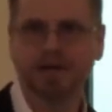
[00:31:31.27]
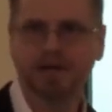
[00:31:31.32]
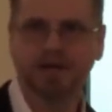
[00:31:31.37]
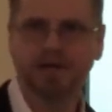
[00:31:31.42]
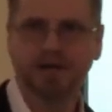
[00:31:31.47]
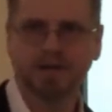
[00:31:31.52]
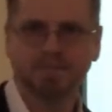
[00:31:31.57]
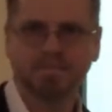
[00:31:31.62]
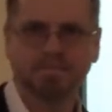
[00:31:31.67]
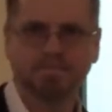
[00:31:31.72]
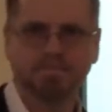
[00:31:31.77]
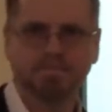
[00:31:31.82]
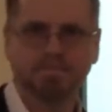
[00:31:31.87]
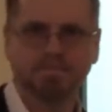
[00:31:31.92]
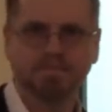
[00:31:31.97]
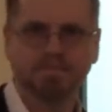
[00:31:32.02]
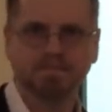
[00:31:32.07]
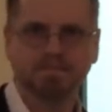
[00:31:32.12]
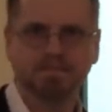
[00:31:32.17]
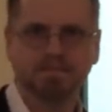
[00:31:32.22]

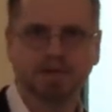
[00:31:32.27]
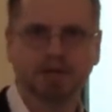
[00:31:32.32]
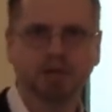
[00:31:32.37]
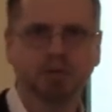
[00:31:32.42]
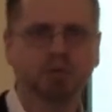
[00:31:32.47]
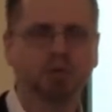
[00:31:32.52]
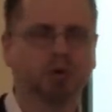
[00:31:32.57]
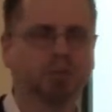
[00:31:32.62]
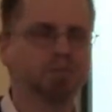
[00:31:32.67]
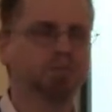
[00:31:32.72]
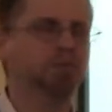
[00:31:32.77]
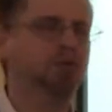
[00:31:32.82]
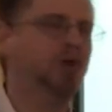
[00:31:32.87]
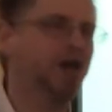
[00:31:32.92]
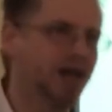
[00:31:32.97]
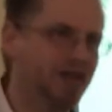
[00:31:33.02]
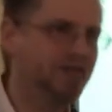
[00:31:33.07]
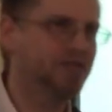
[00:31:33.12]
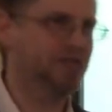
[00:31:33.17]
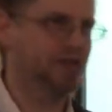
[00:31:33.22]
a little more
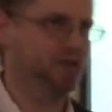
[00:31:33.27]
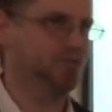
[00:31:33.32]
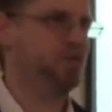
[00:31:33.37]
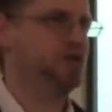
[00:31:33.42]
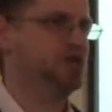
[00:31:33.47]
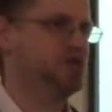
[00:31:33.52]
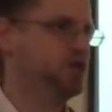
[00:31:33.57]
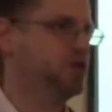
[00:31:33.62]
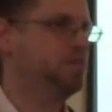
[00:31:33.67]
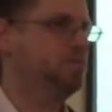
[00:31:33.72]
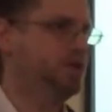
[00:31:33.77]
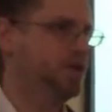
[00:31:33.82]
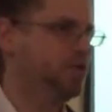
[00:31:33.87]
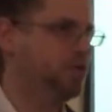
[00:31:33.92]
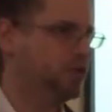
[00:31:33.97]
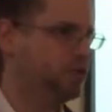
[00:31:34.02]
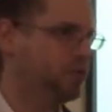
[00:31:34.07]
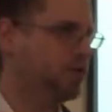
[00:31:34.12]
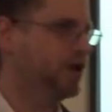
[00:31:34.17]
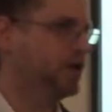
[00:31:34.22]
blunt than we should be
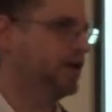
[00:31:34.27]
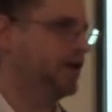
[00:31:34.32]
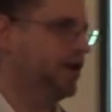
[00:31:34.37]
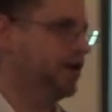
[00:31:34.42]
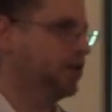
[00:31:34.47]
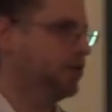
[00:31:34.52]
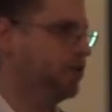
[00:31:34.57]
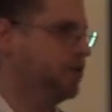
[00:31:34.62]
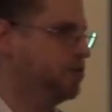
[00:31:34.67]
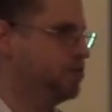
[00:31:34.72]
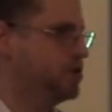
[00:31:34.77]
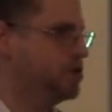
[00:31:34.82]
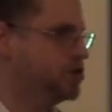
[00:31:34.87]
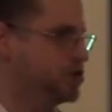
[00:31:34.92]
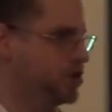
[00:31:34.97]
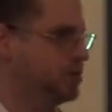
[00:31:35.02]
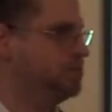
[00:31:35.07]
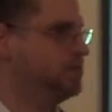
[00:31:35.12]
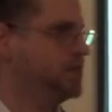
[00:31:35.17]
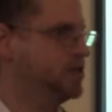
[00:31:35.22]
with one another when we
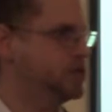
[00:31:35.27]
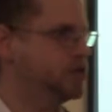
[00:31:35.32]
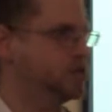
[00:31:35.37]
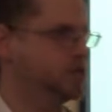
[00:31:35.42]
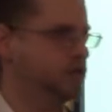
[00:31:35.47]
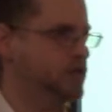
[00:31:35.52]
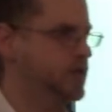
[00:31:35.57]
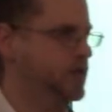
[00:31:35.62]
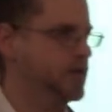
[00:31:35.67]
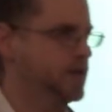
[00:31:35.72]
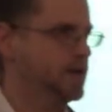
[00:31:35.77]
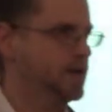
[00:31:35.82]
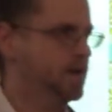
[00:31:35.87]
should be just